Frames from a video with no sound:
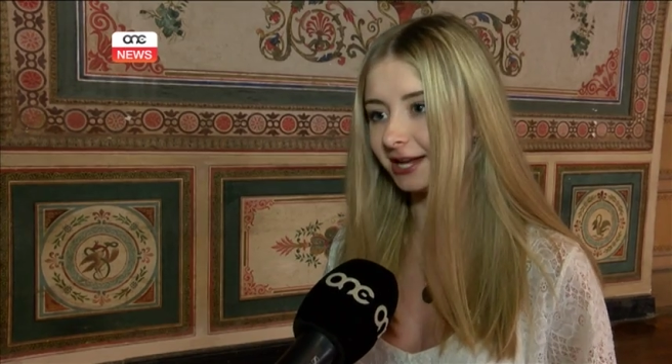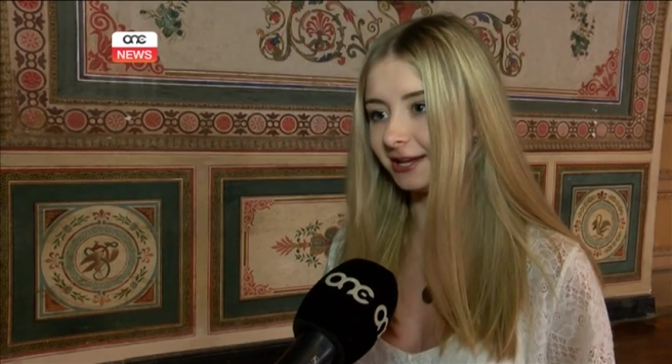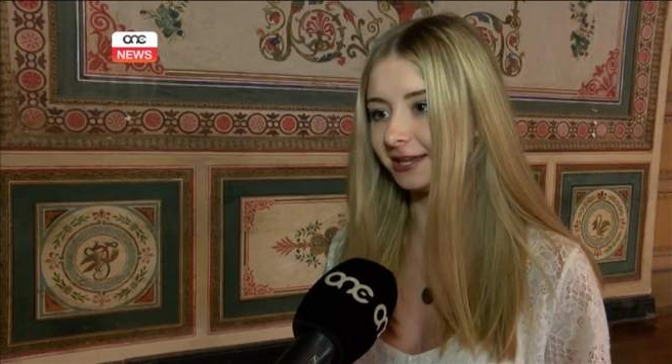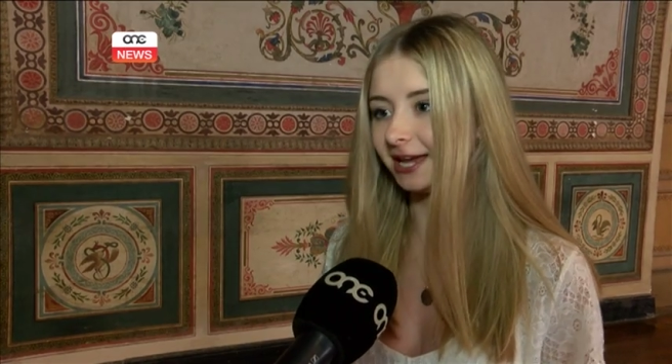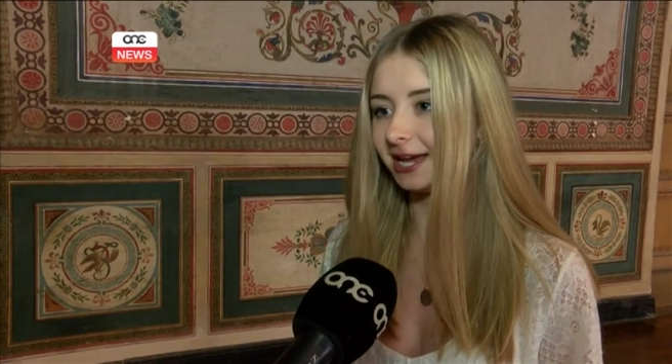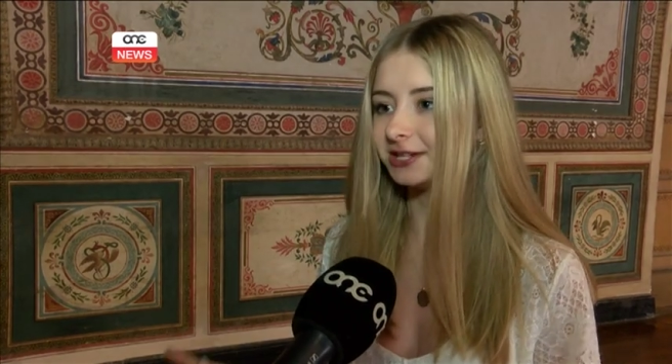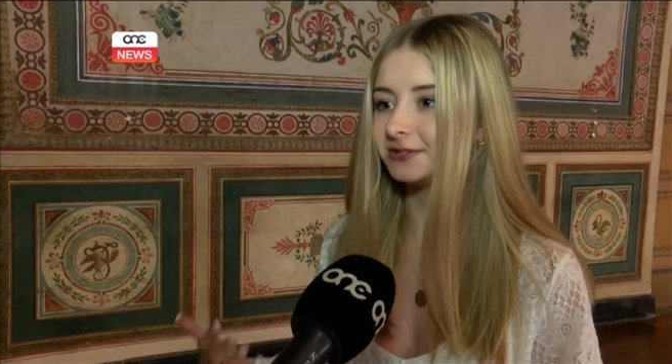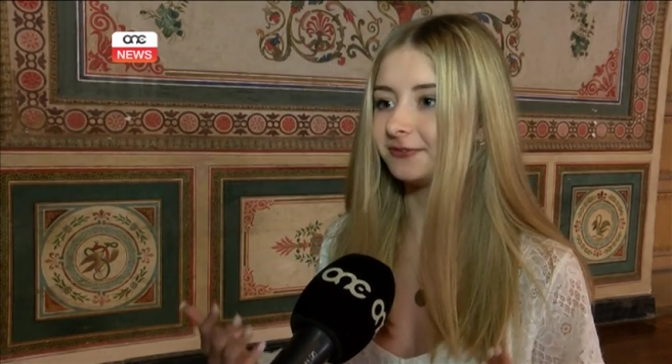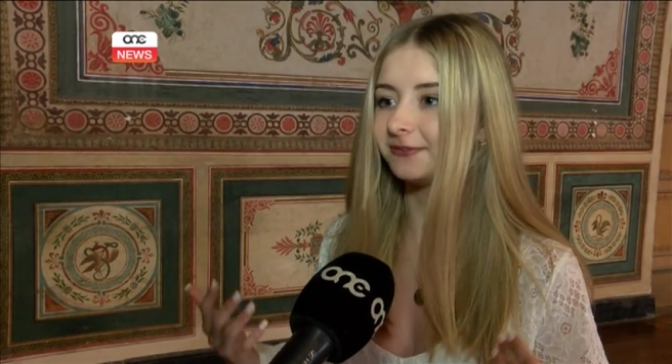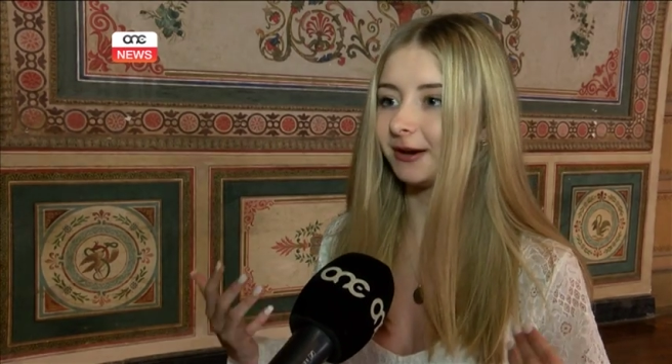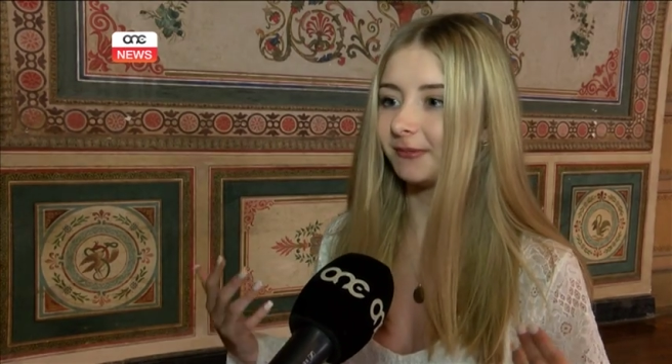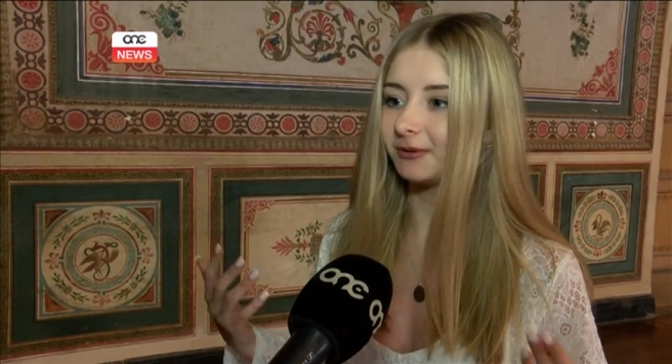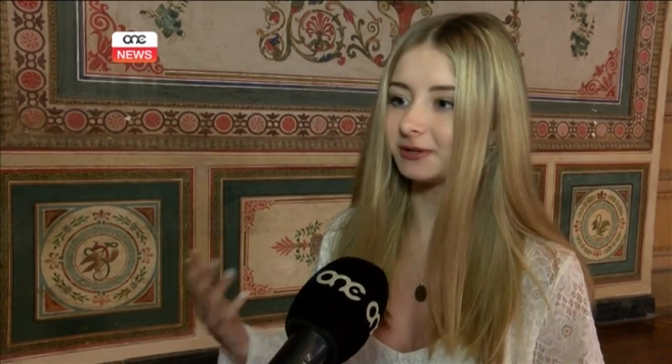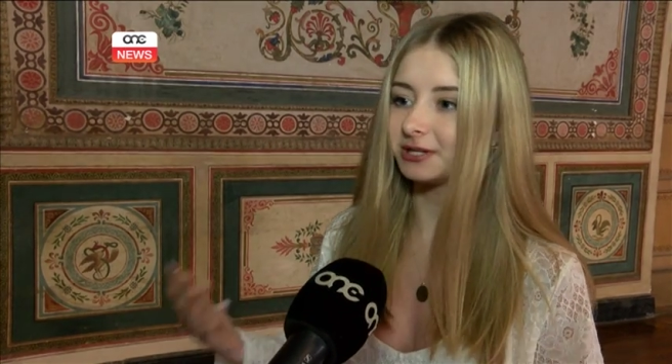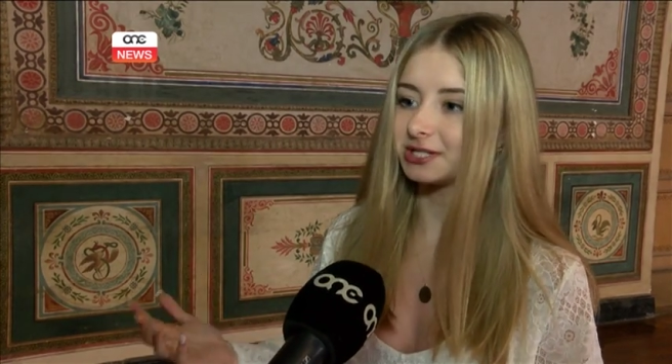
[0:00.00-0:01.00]
and the agent
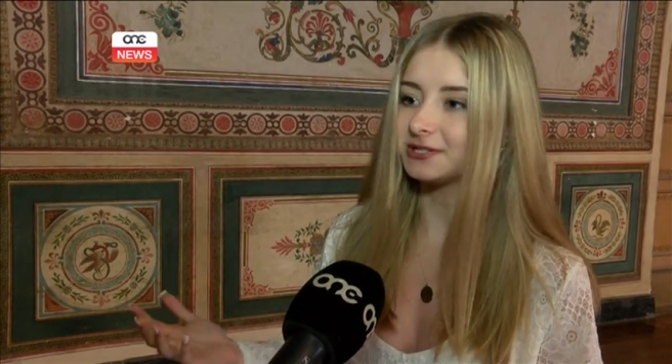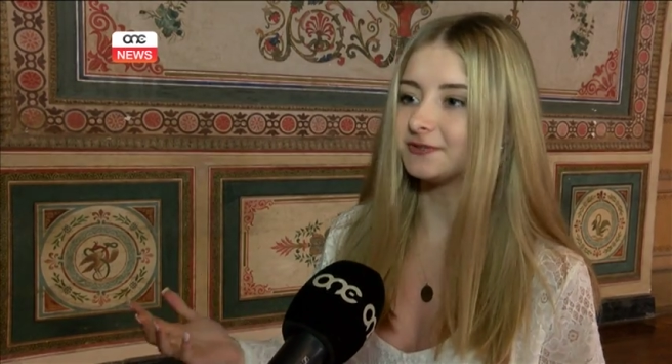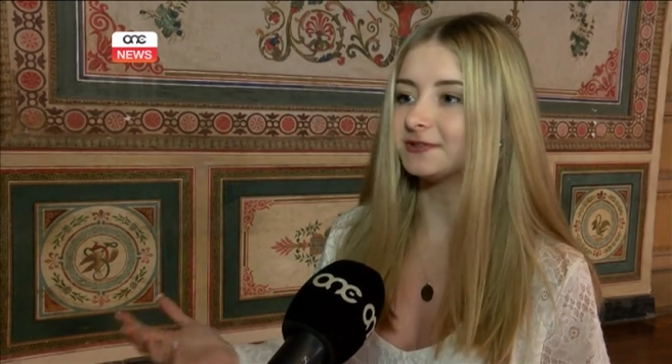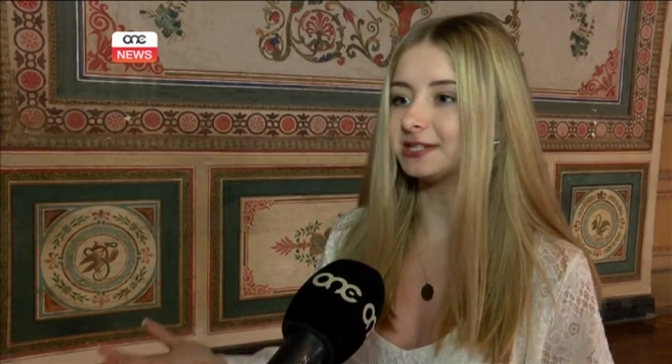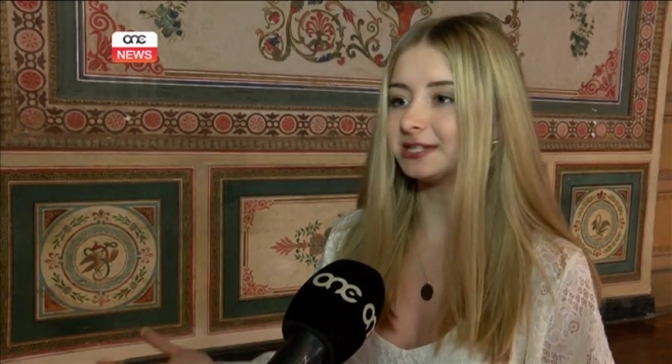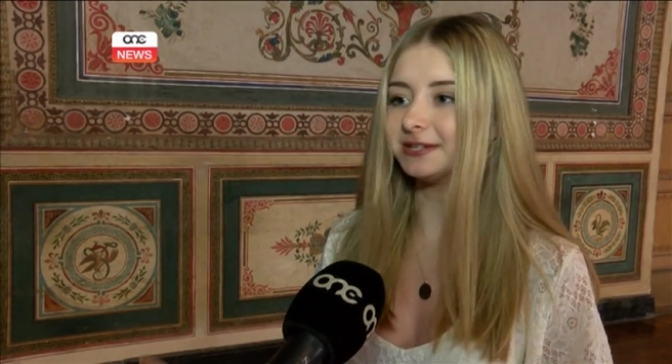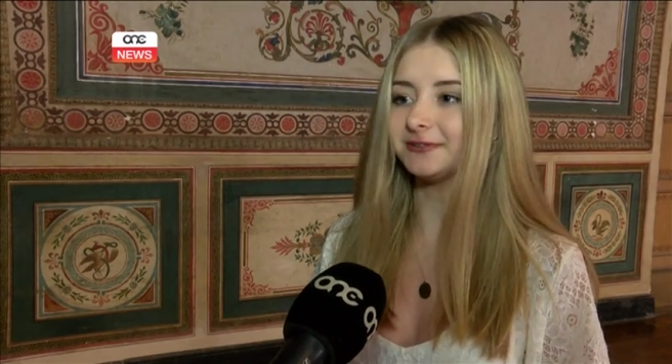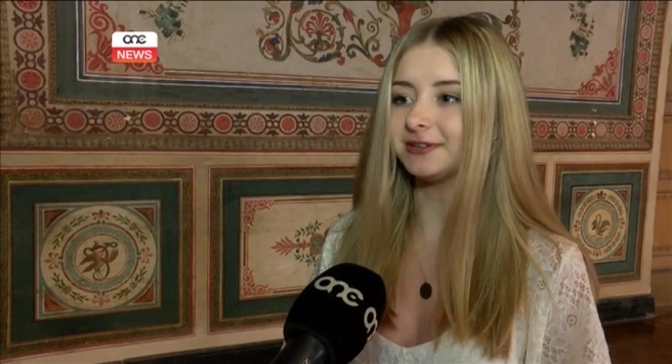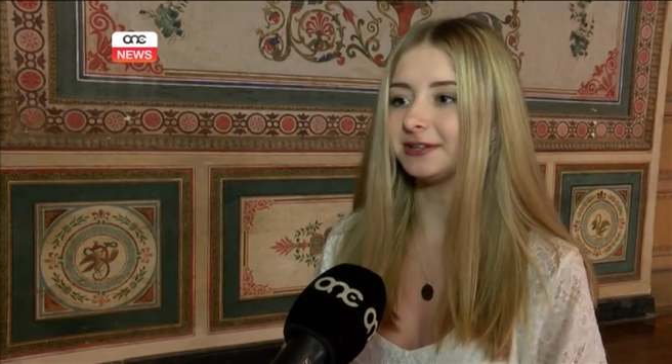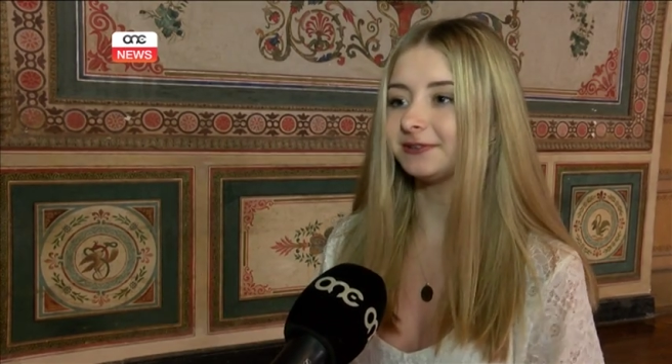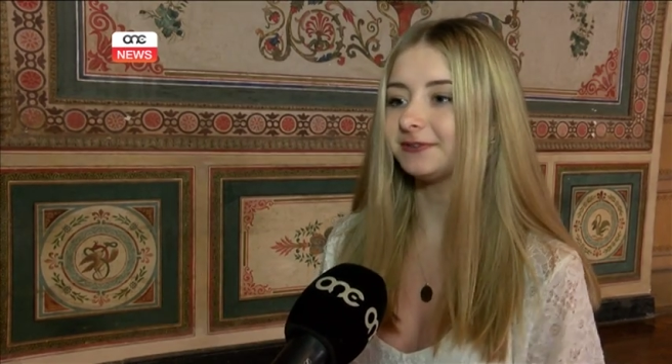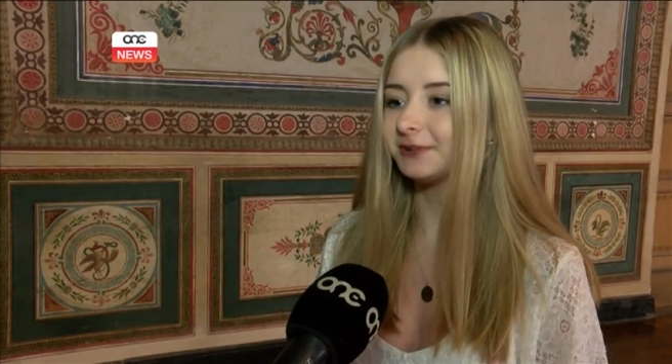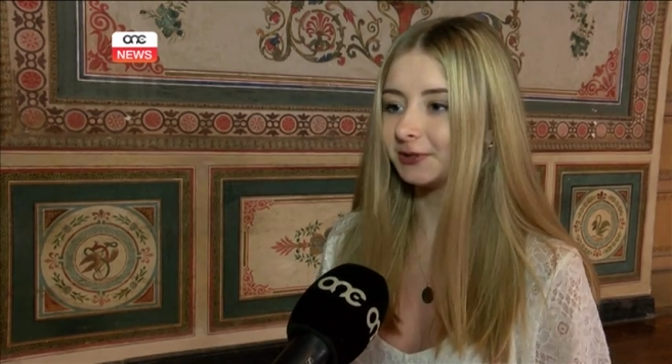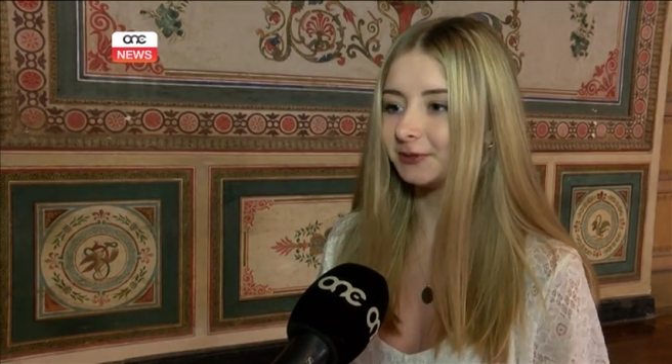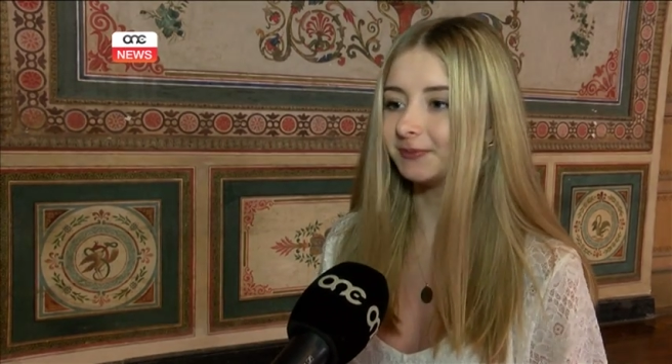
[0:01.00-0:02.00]
found me auditions for TV and
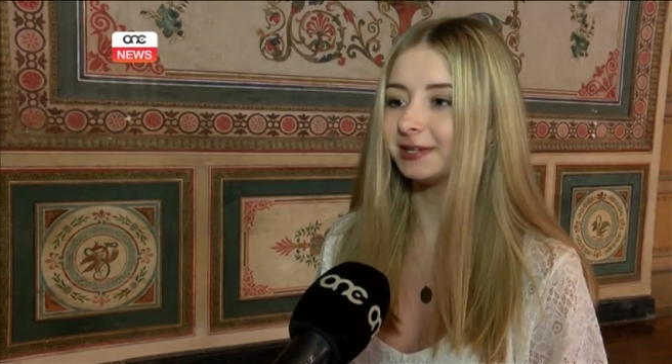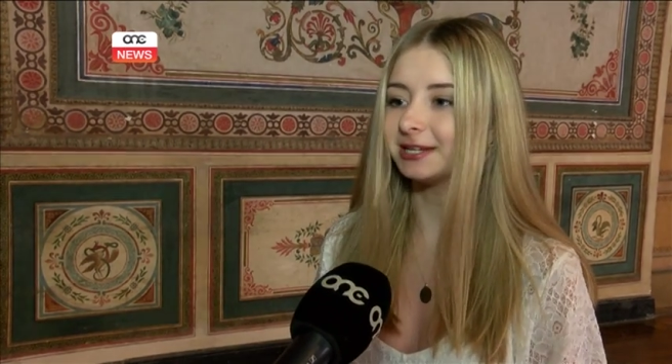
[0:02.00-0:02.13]
film,